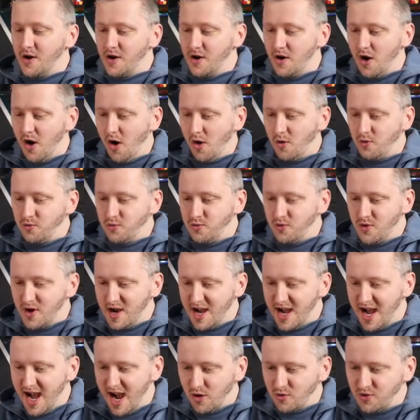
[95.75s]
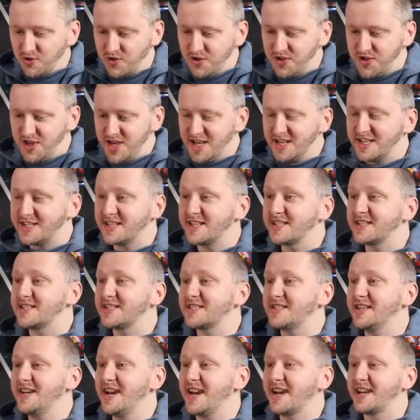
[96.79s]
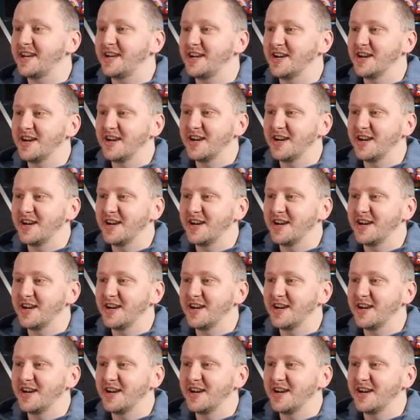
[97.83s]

Oh wow, this is sick!